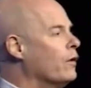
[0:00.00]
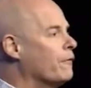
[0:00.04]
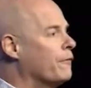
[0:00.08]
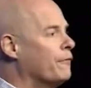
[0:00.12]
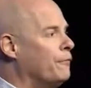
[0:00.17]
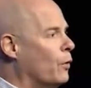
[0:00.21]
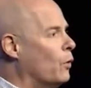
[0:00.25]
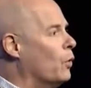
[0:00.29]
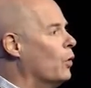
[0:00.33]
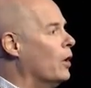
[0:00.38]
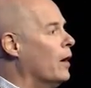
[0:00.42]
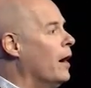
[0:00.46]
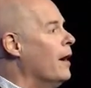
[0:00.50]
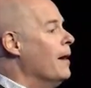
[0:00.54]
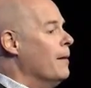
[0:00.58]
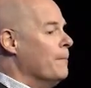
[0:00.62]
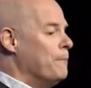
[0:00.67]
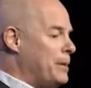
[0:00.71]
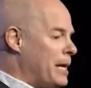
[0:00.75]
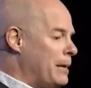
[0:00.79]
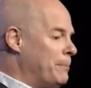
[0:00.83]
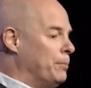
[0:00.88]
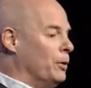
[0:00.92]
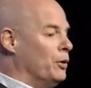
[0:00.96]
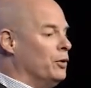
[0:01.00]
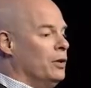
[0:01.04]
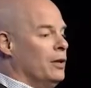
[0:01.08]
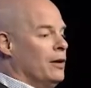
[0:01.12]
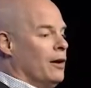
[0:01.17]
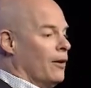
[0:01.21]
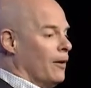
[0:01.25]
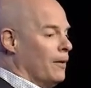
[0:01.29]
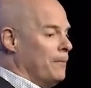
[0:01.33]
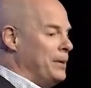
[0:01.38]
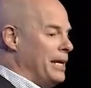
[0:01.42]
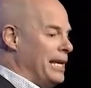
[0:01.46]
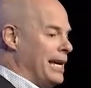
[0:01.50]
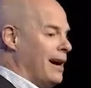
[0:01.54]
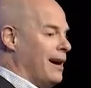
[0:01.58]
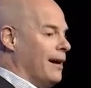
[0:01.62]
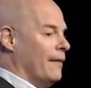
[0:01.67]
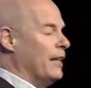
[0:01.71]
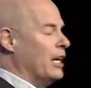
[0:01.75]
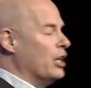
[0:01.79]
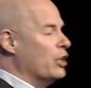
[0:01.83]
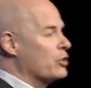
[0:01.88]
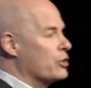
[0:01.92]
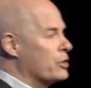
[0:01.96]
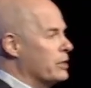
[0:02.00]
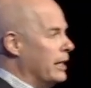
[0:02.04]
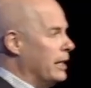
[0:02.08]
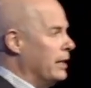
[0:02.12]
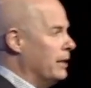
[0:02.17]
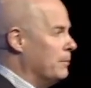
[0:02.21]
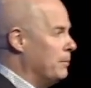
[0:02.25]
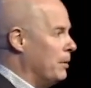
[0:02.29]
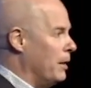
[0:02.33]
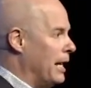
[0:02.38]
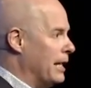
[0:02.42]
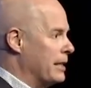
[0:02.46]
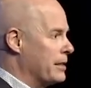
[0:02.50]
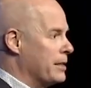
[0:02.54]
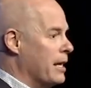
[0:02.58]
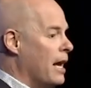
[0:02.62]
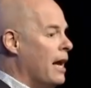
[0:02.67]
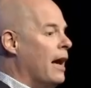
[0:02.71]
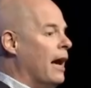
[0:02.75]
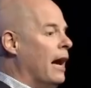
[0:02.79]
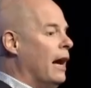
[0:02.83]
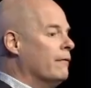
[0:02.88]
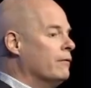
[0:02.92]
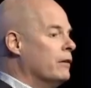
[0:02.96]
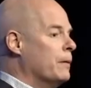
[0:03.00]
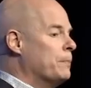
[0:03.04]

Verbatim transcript: four people or beyond that you're seeking to bless. Every